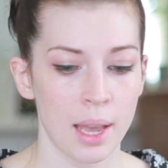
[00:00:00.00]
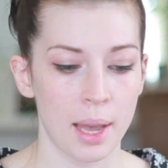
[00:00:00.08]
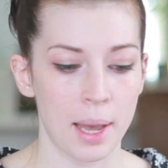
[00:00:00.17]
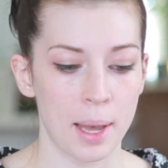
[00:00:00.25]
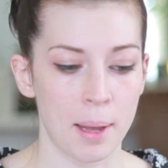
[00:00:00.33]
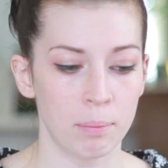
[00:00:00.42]

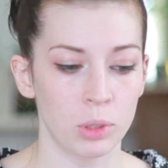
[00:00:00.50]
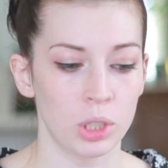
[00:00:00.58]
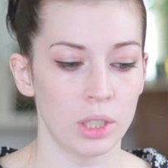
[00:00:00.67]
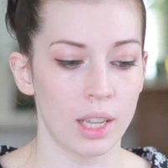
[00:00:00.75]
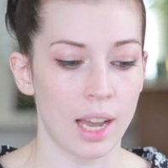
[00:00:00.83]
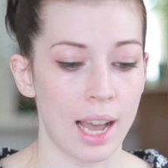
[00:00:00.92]

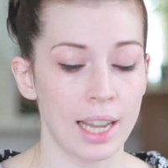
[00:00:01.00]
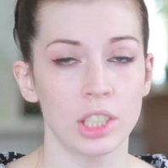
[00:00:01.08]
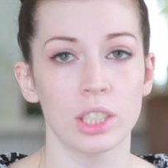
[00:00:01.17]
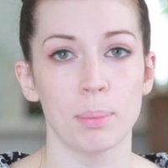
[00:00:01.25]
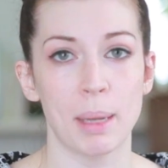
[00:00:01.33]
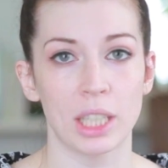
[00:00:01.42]
I
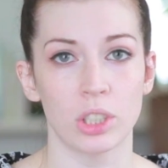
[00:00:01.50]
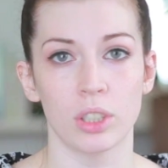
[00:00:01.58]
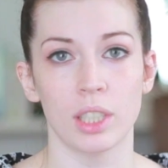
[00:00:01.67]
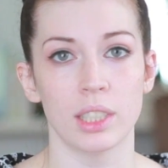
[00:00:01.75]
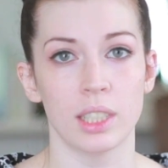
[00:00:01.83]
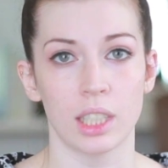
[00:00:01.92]
just make sure
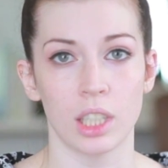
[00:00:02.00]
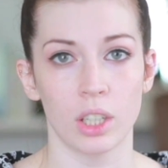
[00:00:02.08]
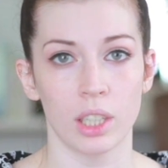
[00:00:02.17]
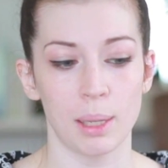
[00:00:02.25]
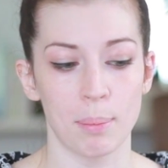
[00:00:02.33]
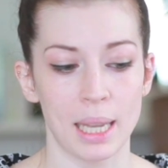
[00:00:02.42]
it's
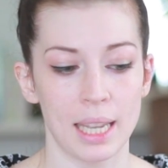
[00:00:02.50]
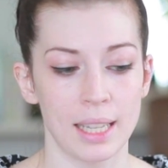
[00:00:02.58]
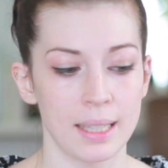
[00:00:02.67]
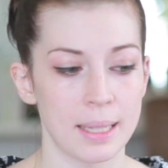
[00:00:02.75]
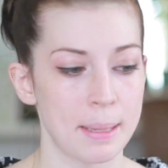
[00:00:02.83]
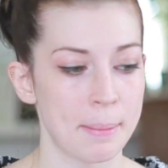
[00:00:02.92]
securely
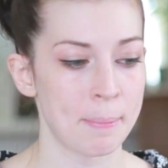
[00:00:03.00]
pinned.